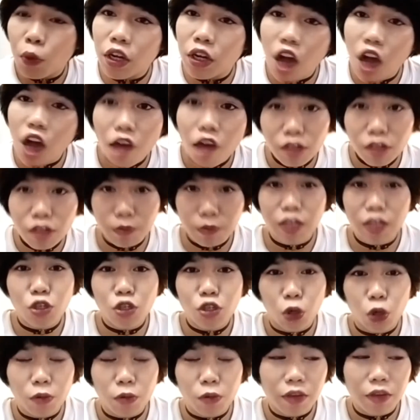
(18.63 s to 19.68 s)
when an office mate
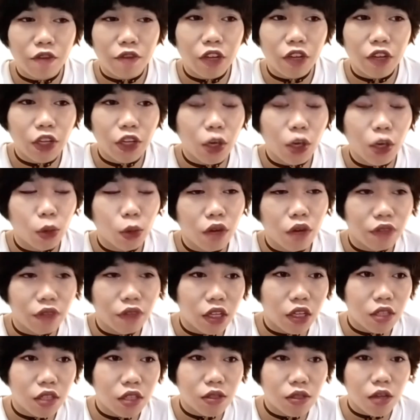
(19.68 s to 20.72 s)
showed me a video of
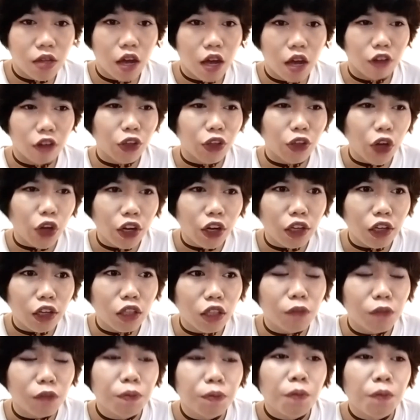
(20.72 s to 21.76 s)
this
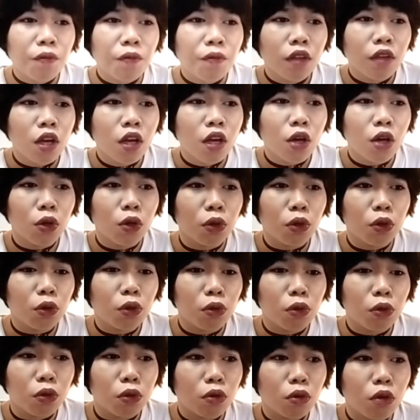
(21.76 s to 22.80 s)
girl
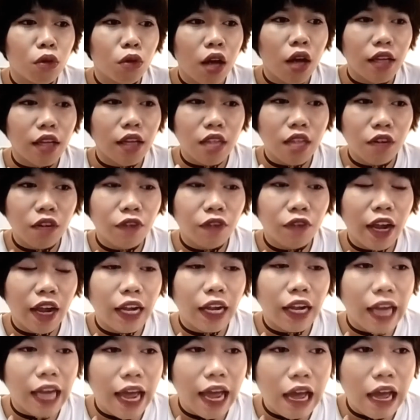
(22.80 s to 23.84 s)
who
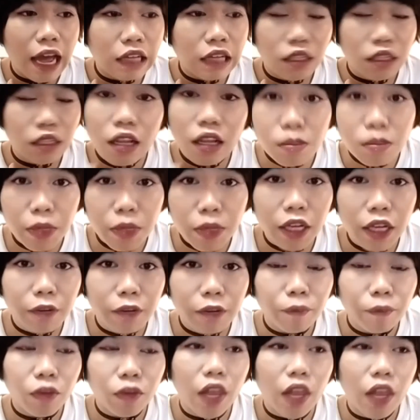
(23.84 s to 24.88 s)
identified as
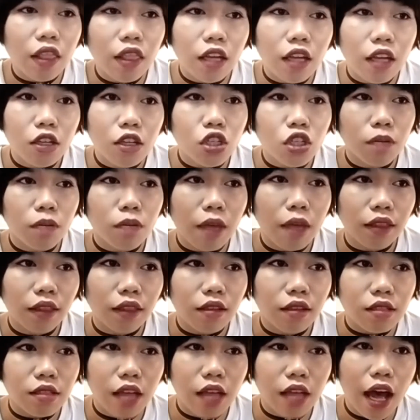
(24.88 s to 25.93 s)
lesbian, and then she met
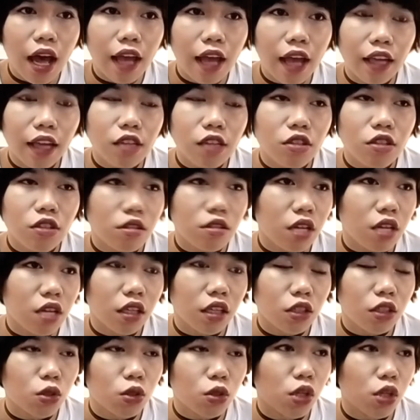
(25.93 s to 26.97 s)
this guy and she
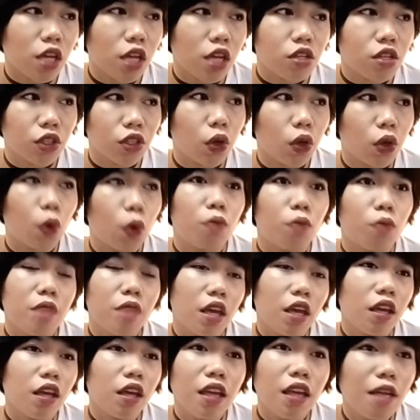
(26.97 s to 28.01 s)
started to change her own
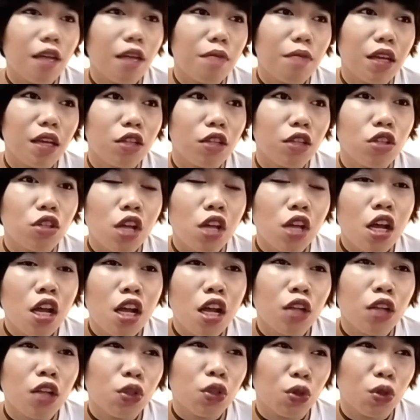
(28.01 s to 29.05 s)
image
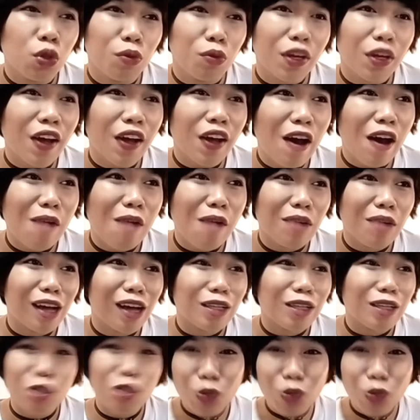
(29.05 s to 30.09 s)
to become
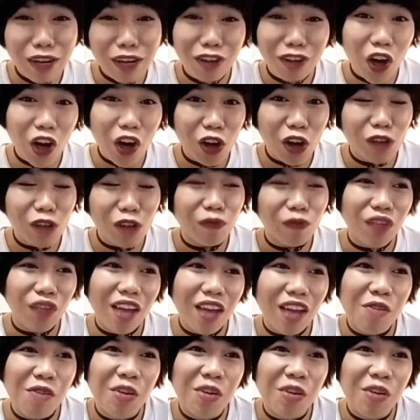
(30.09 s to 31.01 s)
a street girl